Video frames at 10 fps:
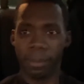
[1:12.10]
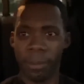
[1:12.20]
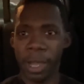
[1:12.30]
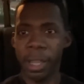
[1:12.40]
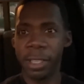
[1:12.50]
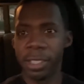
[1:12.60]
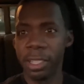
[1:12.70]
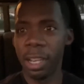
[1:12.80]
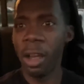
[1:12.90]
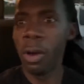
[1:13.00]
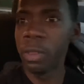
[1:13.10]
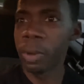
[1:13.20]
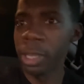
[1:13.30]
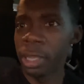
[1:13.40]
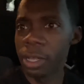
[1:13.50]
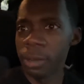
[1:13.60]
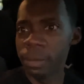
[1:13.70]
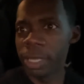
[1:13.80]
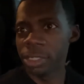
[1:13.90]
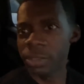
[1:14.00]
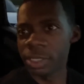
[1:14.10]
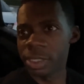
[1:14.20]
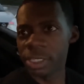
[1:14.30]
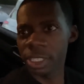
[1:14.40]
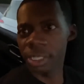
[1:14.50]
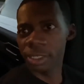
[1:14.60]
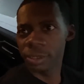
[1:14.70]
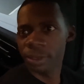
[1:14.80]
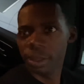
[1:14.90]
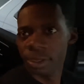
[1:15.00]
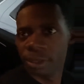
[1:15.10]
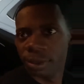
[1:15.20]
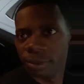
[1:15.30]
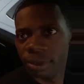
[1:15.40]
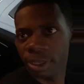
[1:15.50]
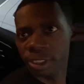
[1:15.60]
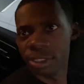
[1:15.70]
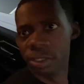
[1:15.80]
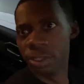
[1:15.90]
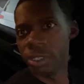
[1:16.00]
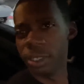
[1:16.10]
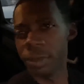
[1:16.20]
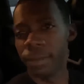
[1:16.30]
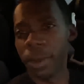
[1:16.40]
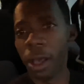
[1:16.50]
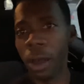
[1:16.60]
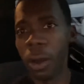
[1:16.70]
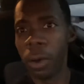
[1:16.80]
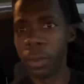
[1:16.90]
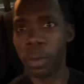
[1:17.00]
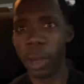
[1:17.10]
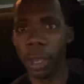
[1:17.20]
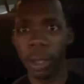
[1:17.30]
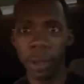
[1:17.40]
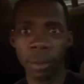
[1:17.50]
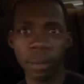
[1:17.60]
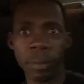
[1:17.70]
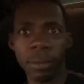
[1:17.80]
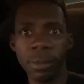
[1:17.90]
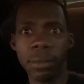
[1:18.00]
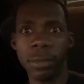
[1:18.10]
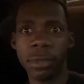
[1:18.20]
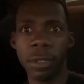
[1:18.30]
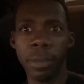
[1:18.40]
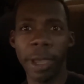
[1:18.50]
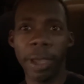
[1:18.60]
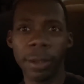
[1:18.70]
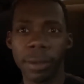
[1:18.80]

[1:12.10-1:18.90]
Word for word: I gotta sit all the way up. As you can see, it's literally all the way to the back.